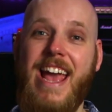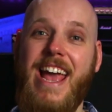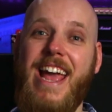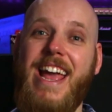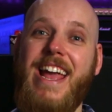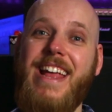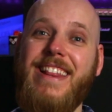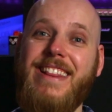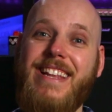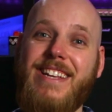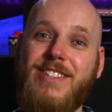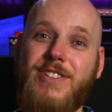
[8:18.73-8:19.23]

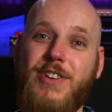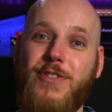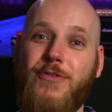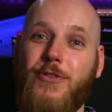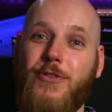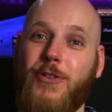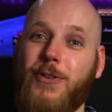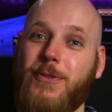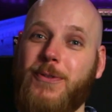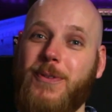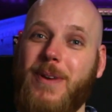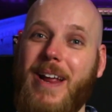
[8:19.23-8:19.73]
And that's it
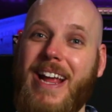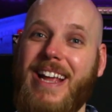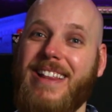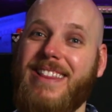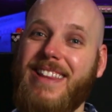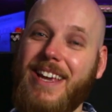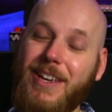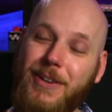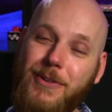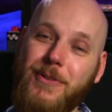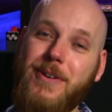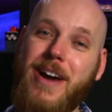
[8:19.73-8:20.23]
for today.
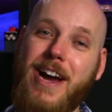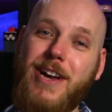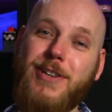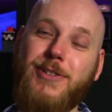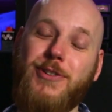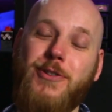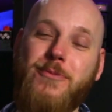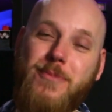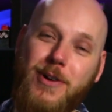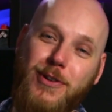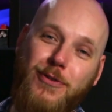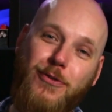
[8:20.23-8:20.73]
Thank you guys
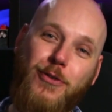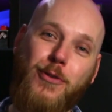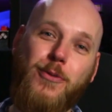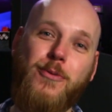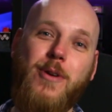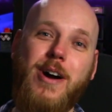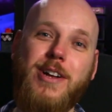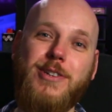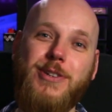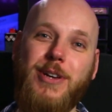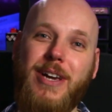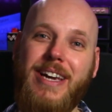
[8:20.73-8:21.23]
so much for
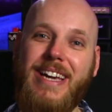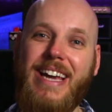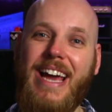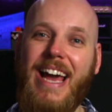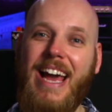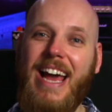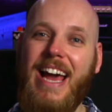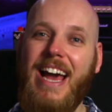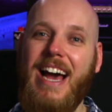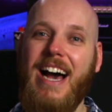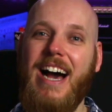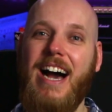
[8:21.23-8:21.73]
watching.
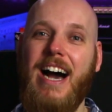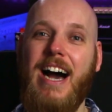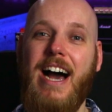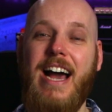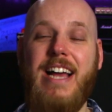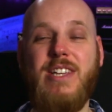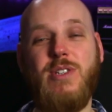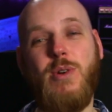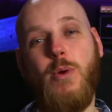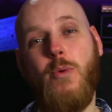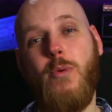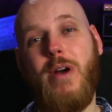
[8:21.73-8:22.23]

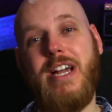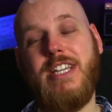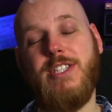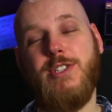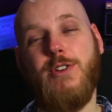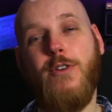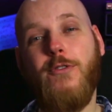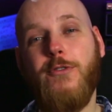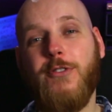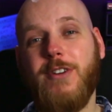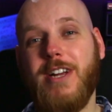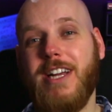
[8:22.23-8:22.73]
As always,
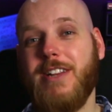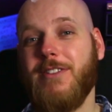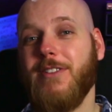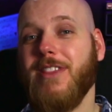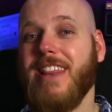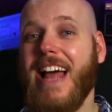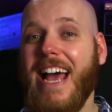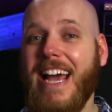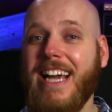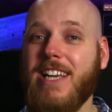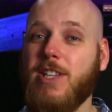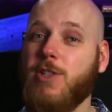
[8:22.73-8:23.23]
don't forget to
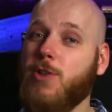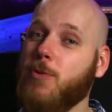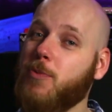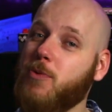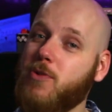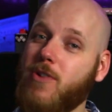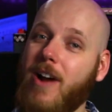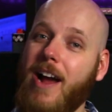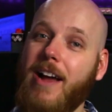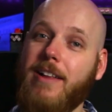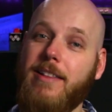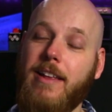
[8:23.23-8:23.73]
like,
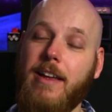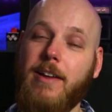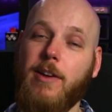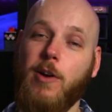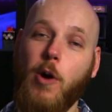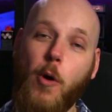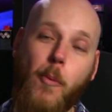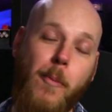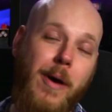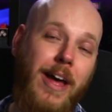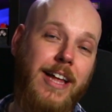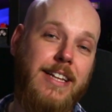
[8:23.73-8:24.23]
subscribe and
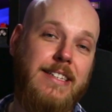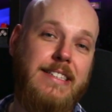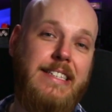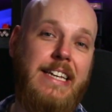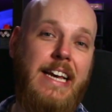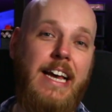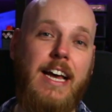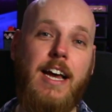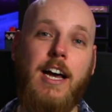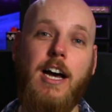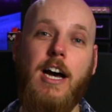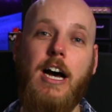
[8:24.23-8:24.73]
comment.
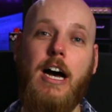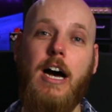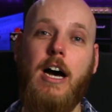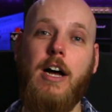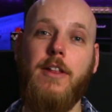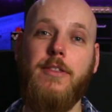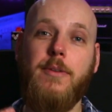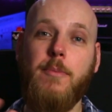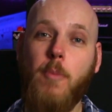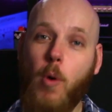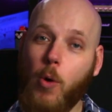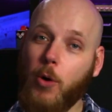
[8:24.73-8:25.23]

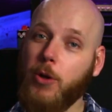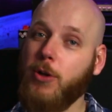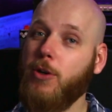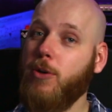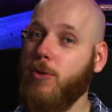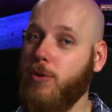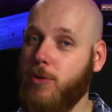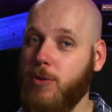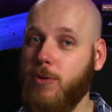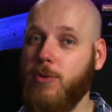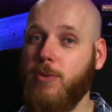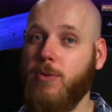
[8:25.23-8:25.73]
The more you
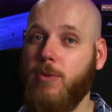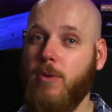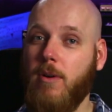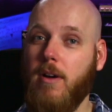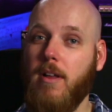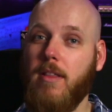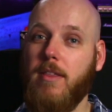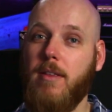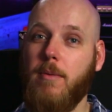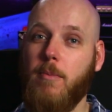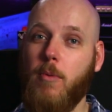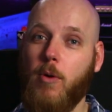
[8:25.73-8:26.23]

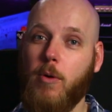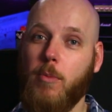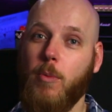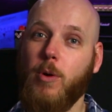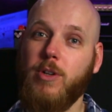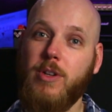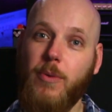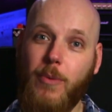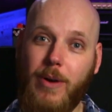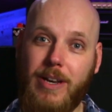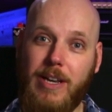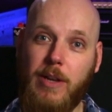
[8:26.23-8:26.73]
do, the more
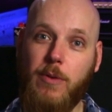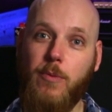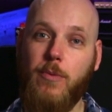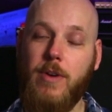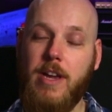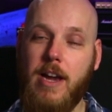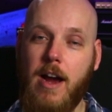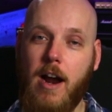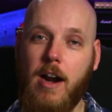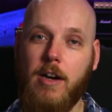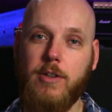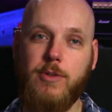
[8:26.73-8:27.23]
motivated
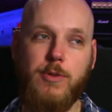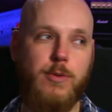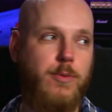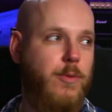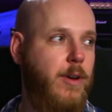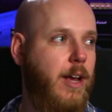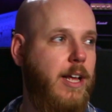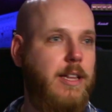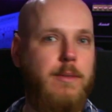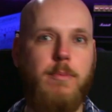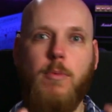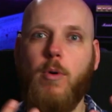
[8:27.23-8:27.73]
we are to
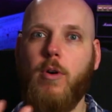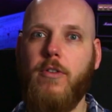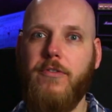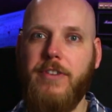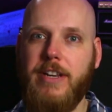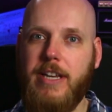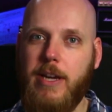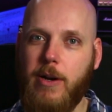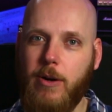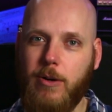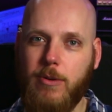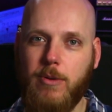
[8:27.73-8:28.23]
create more
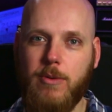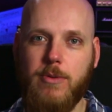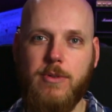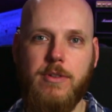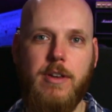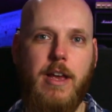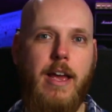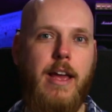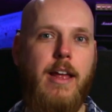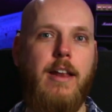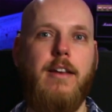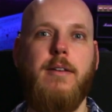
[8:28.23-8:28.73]
videos
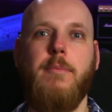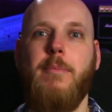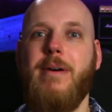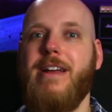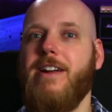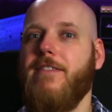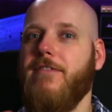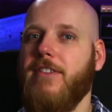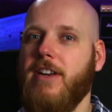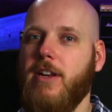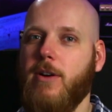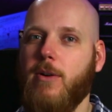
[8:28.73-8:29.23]
and
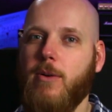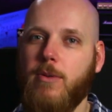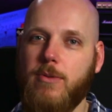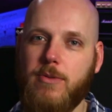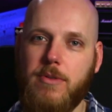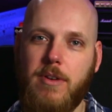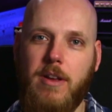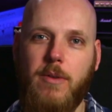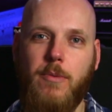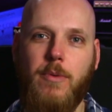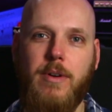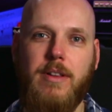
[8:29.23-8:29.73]
better
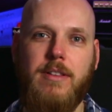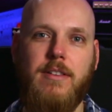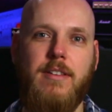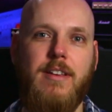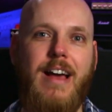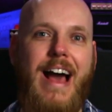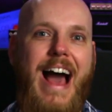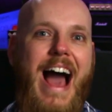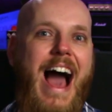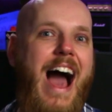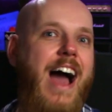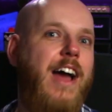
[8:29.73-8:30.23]
videos and with
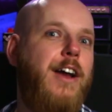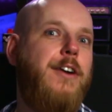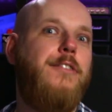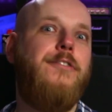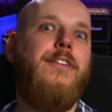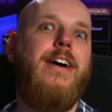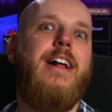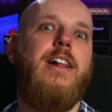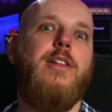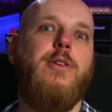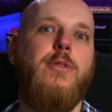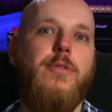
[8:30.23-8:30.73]
higher
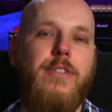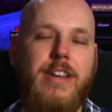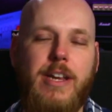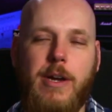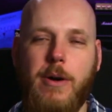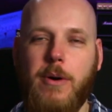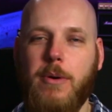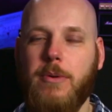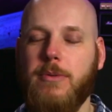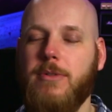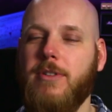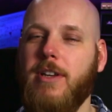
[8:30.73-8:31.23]
value
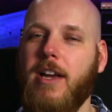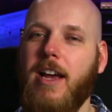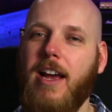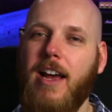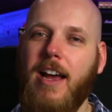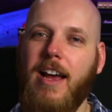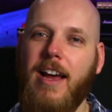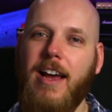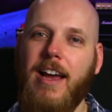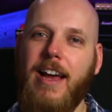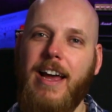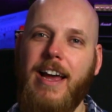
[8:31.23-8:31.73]
videos.
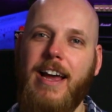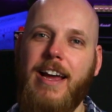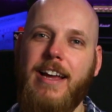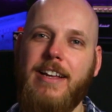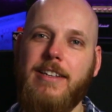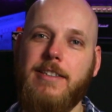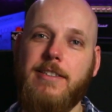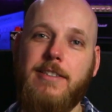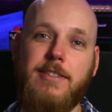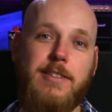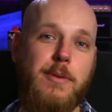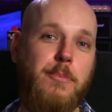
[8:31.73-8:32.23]

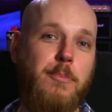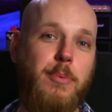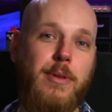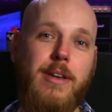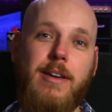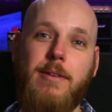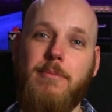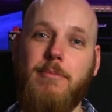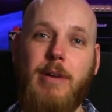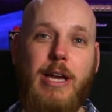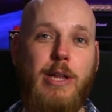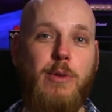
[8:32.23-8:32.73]
And
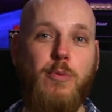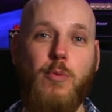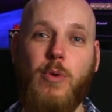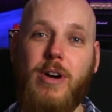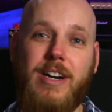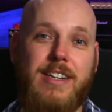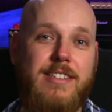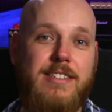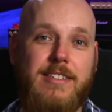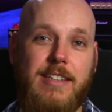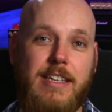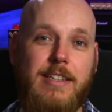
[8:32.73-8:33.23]
simply, it
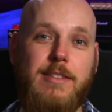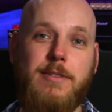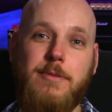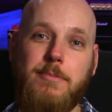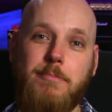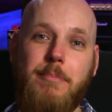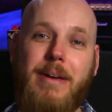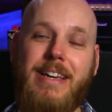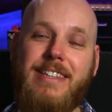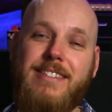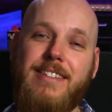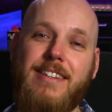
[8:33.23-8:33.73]
works, it
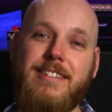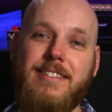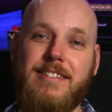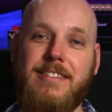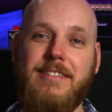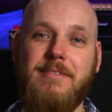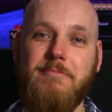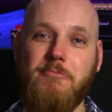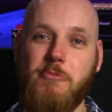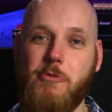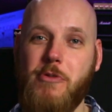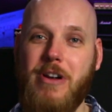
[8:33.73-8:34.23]
makes
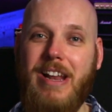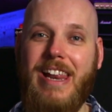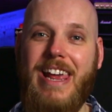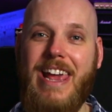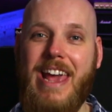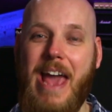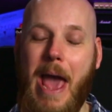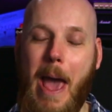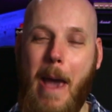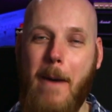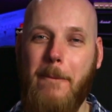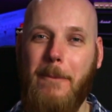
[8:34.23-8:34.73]
us really
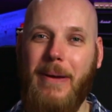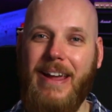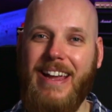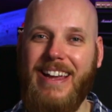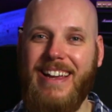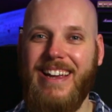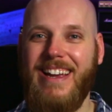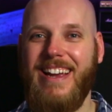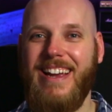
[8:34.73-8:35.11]
happy.